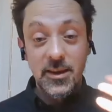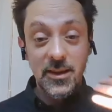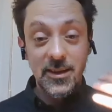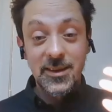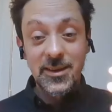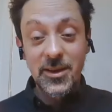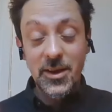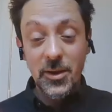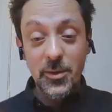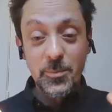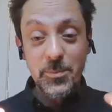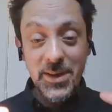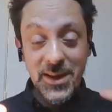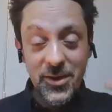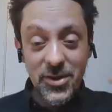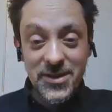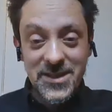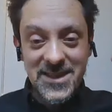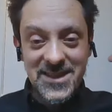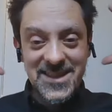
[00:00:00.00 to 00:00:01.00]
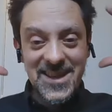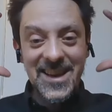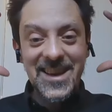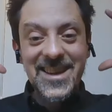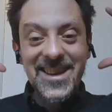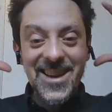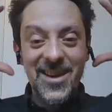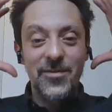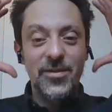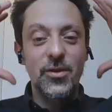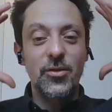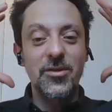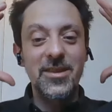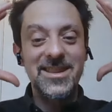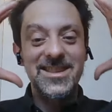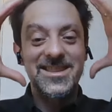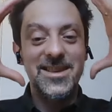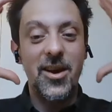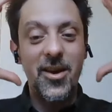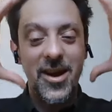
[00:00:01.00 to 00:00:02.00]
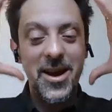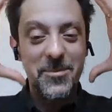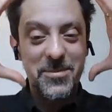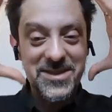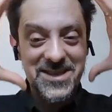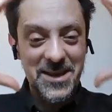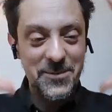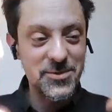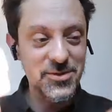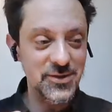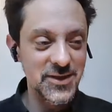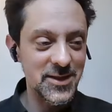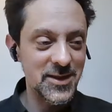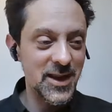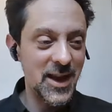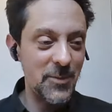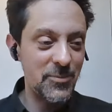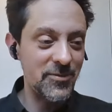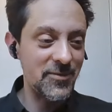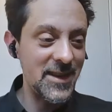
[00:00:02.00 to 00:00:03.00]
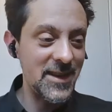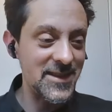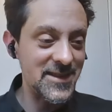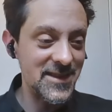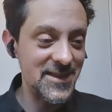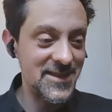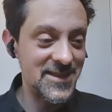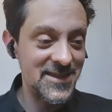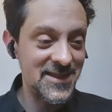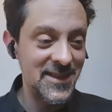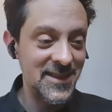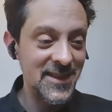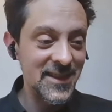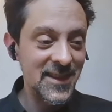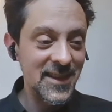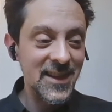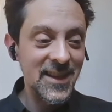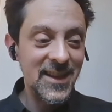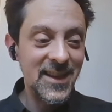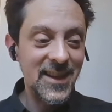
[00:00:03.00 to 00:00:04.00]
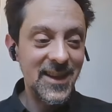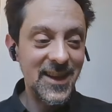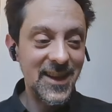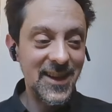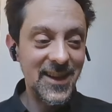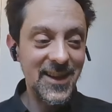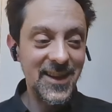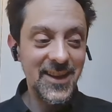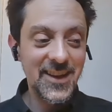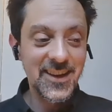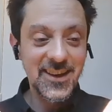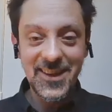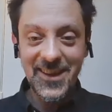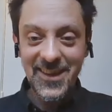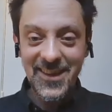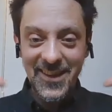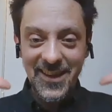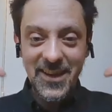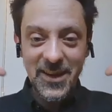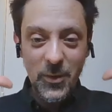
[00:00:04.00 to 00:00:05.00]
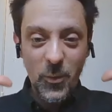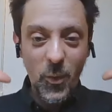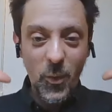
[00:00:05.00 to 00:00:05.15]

because it's taking over your entire perceptual apparatus in a